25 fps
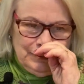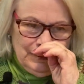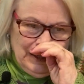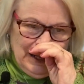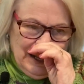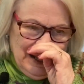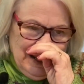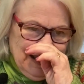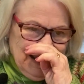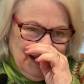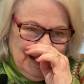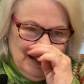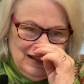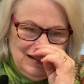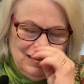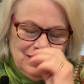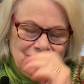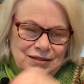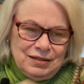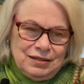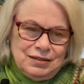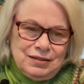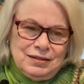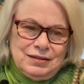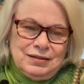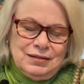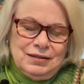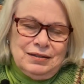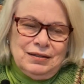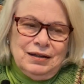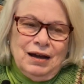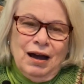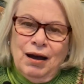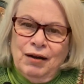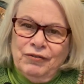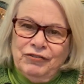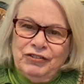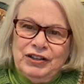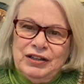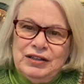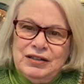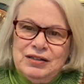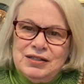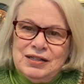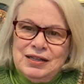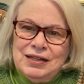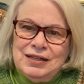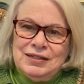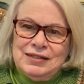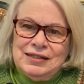as
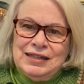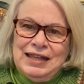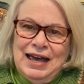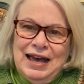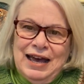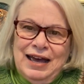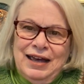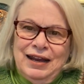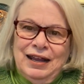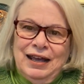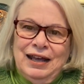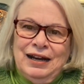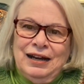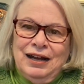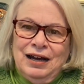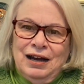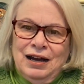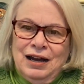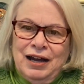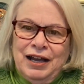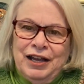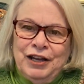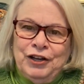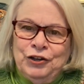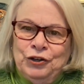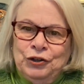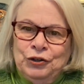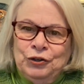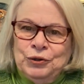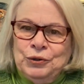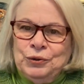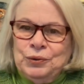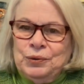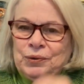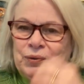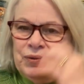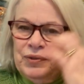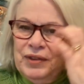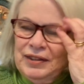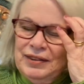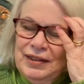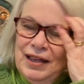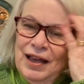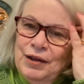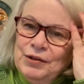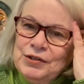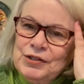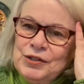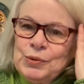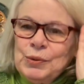obvious as that, and I knew that
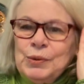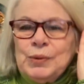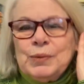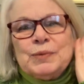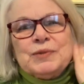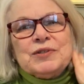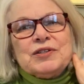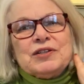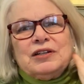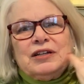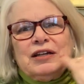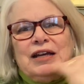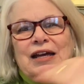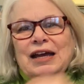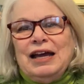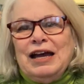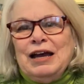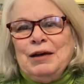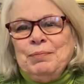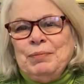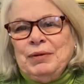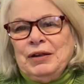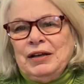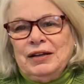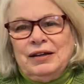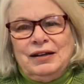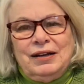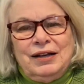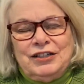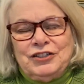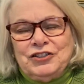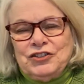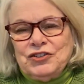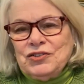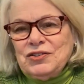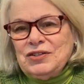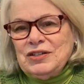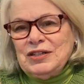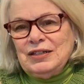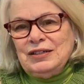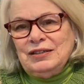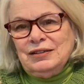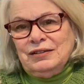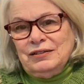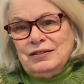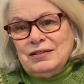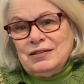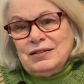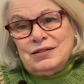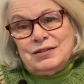that's what was going to happen, and I just didn't
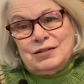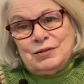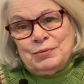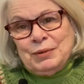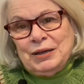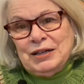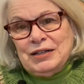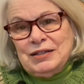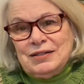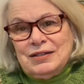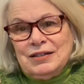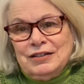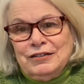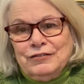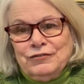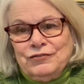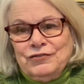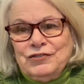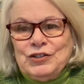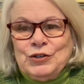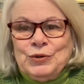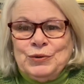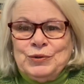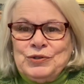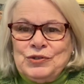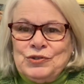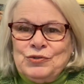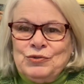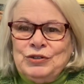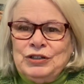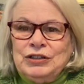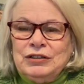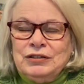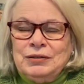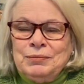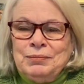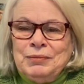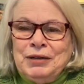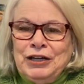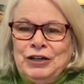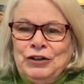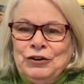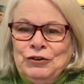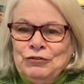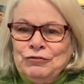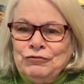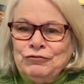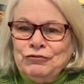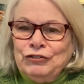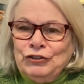listen to myself, so it's really my
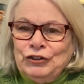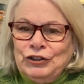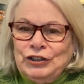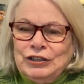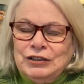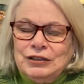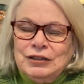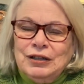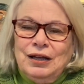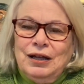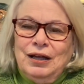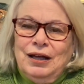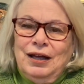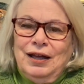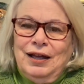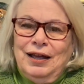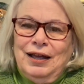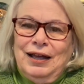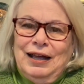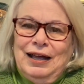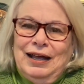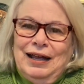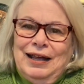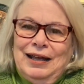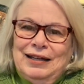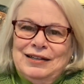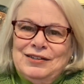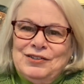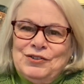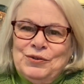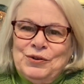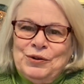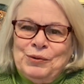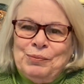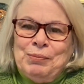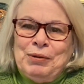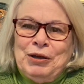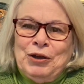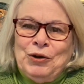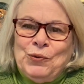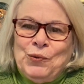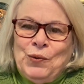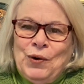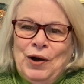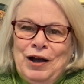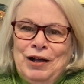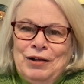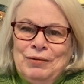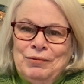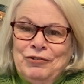own fault. So it'll be a
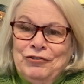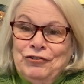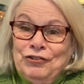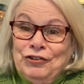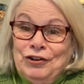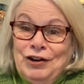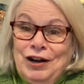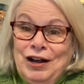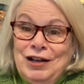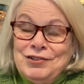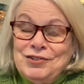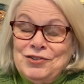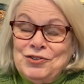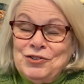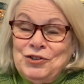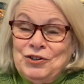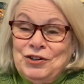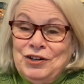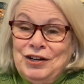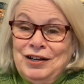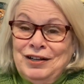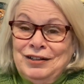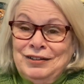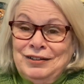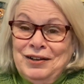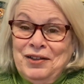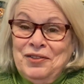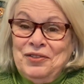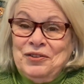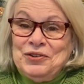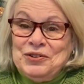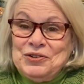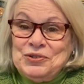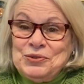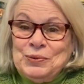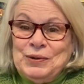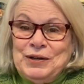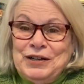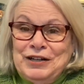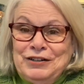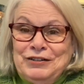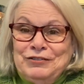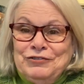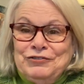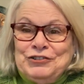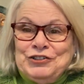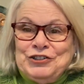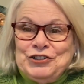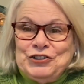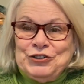while before I start another sweater
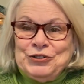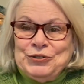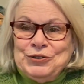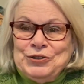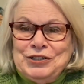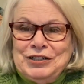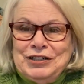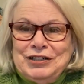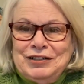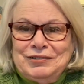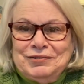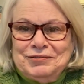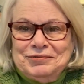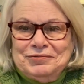for sure.